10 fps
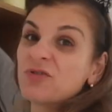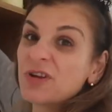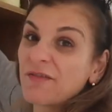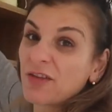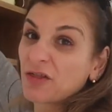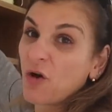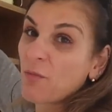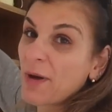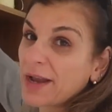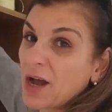You never
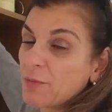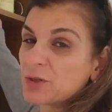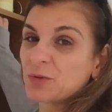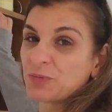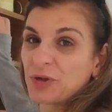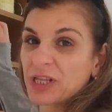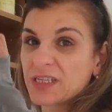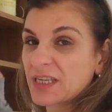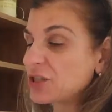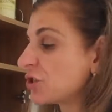thought my cupboard would be
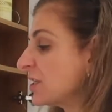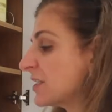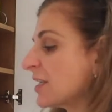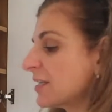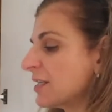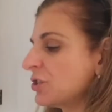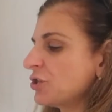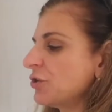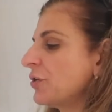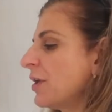this interesting, did
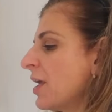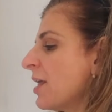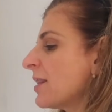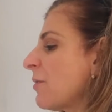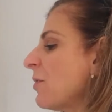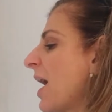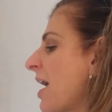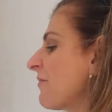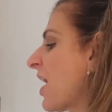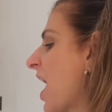you? Then we
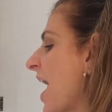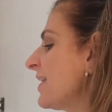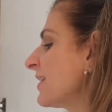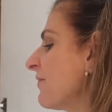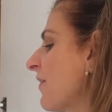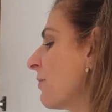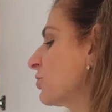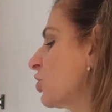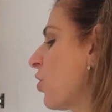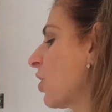have, I'd give up
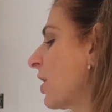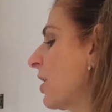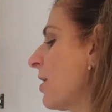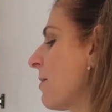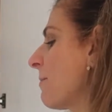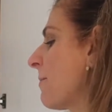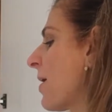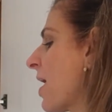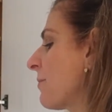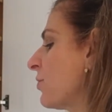chocolate,
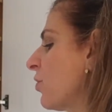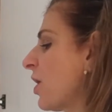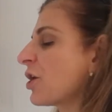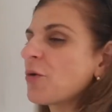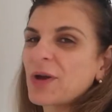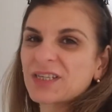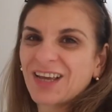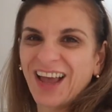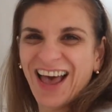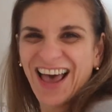but I'm not a
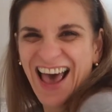quitter.